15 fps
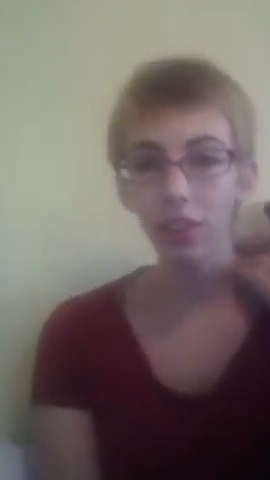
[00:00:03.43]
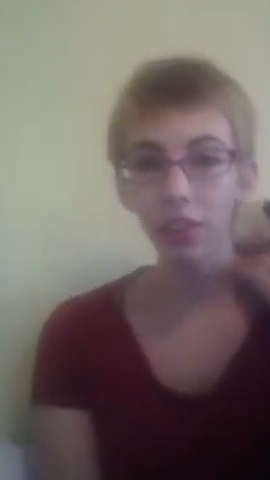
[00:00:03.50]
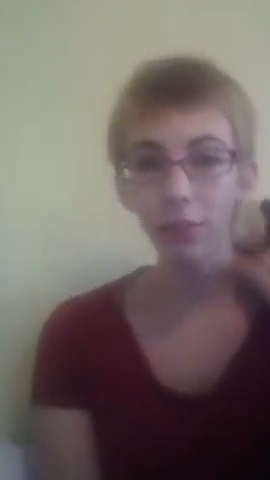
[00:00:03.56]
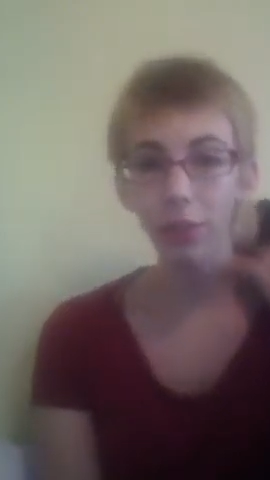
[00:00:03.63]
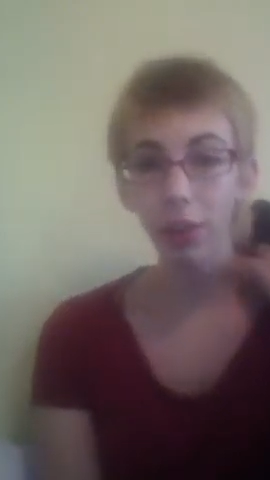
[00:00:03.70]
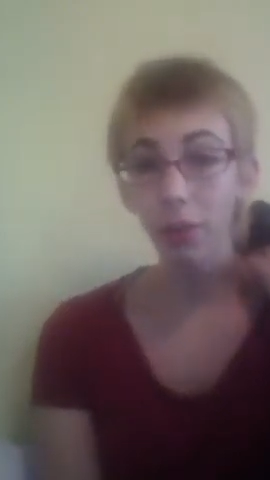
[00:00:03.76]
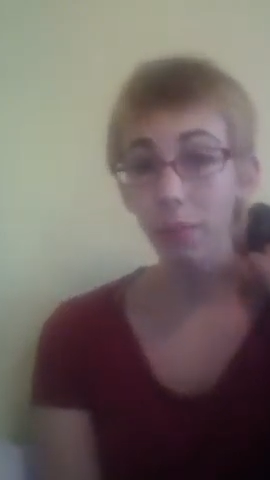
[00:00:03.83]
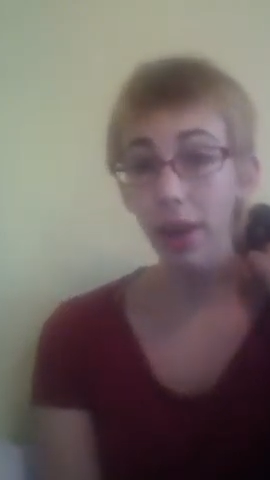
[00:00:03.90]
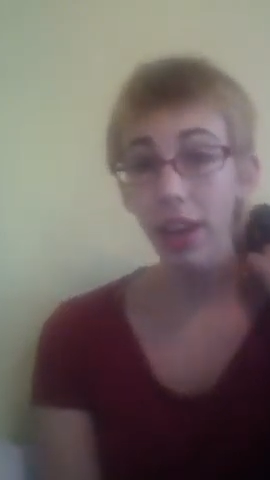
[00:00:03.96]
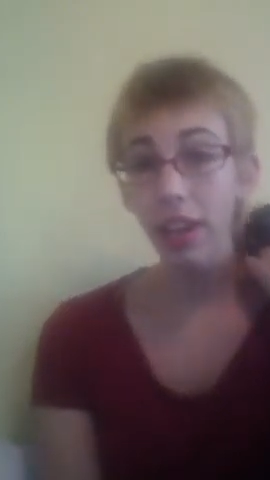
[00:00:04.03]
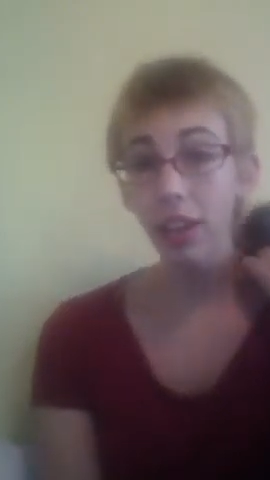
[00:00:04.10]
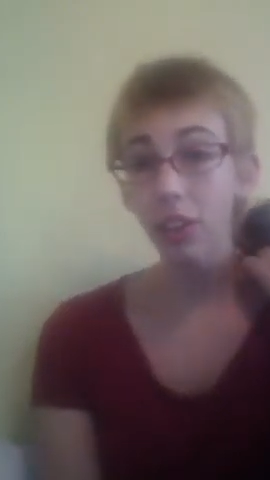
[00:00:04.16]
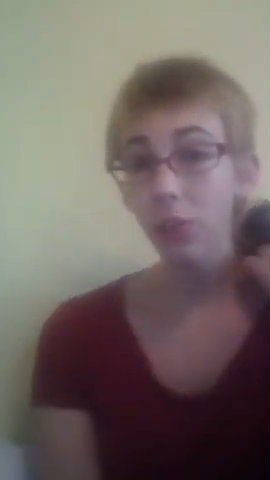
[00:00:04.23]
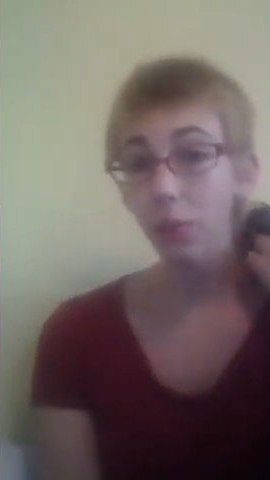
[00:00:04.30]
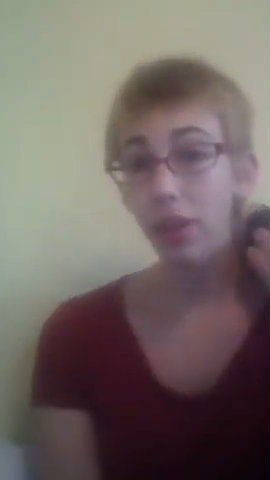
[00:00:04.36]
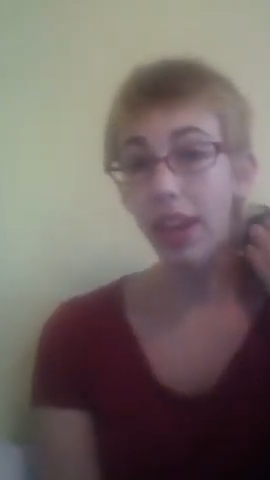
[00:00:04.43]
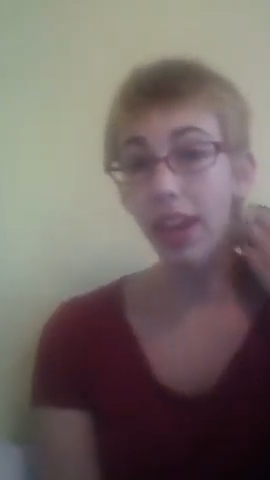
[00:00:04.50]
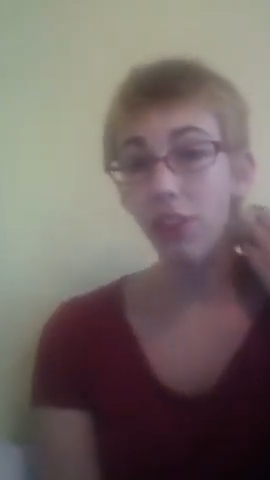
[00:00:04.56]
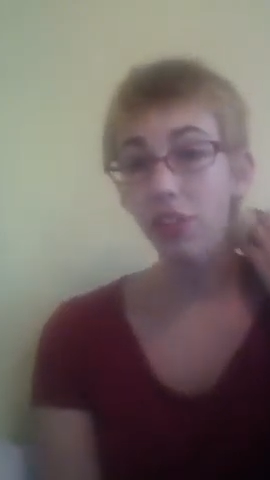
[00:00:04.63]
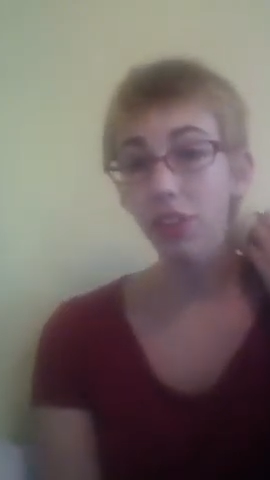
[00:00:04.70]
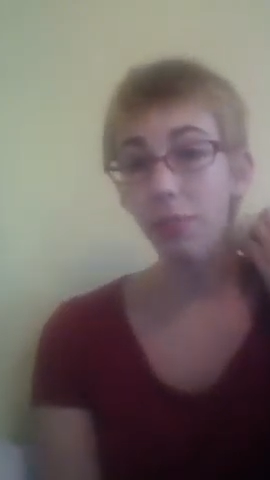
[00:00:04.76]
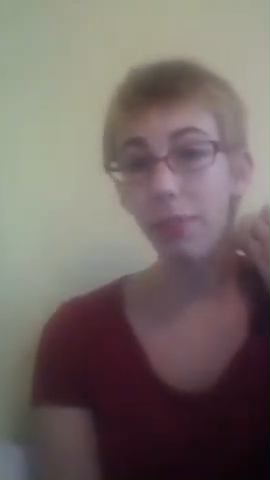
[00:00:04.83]
different beddings when
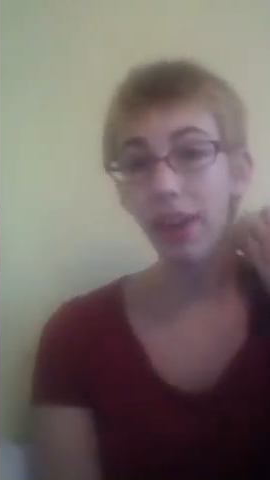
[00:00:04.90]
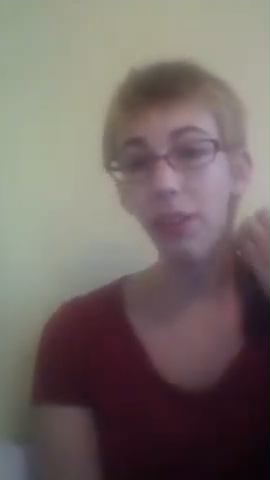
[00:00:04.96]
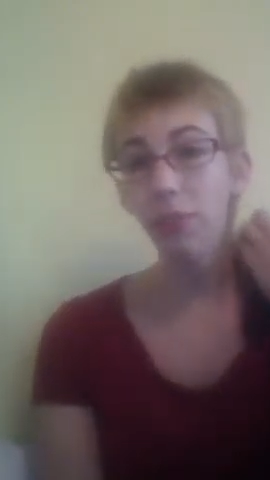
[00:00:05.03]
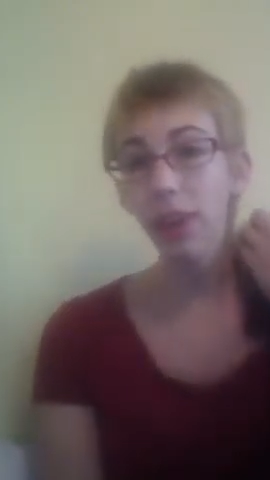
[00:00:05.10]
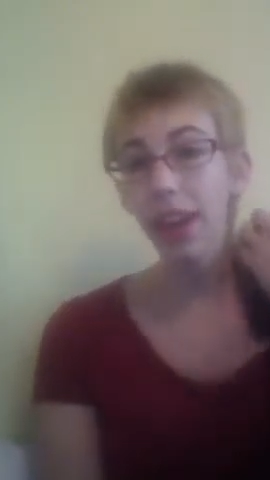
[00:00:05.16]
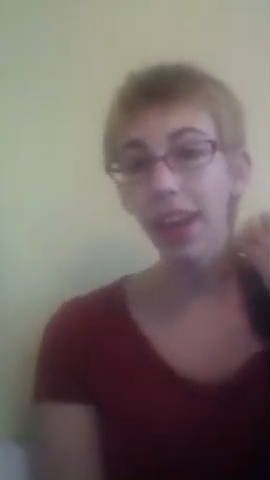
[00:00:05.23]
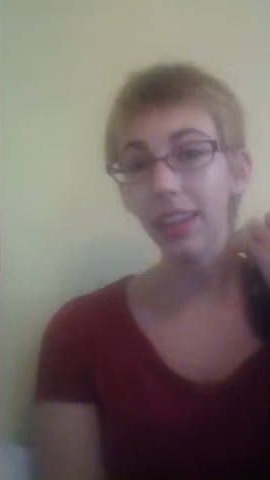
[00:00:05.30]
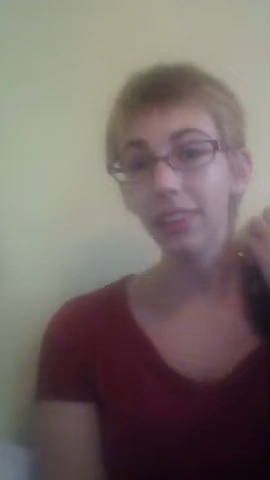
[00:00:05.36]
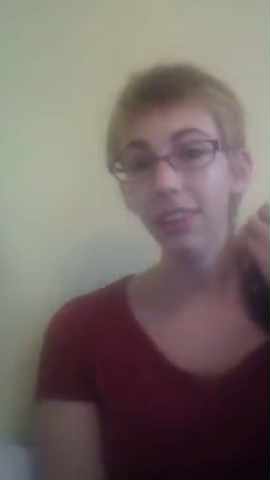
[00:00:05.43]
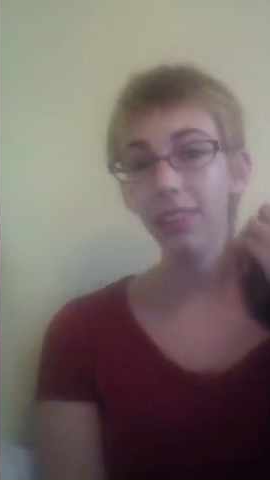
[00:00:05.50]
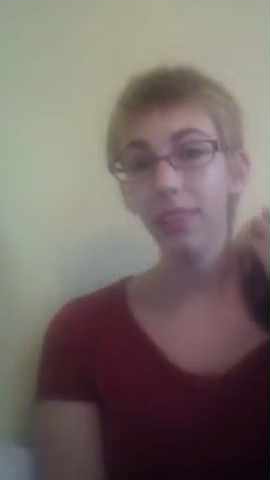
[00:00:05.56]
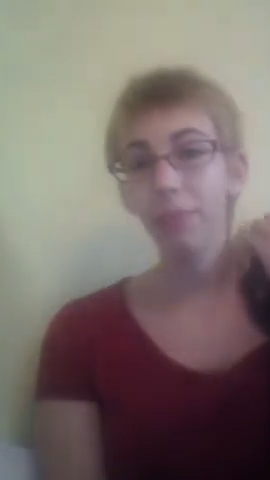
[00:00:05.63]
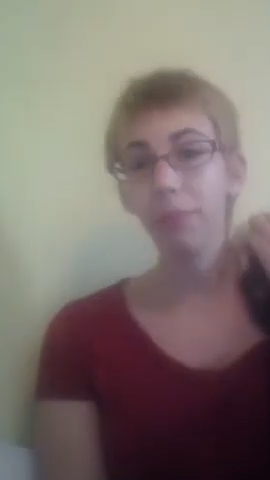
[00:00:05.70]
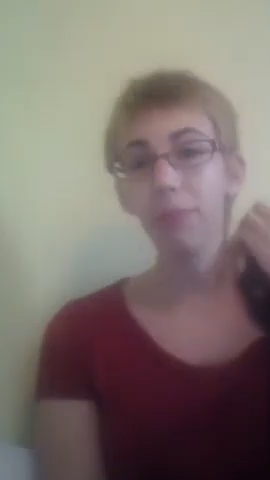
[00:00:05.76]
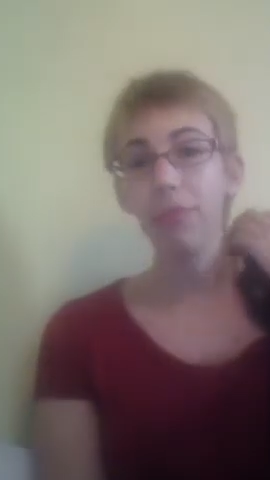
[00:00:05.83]
housing pet rats.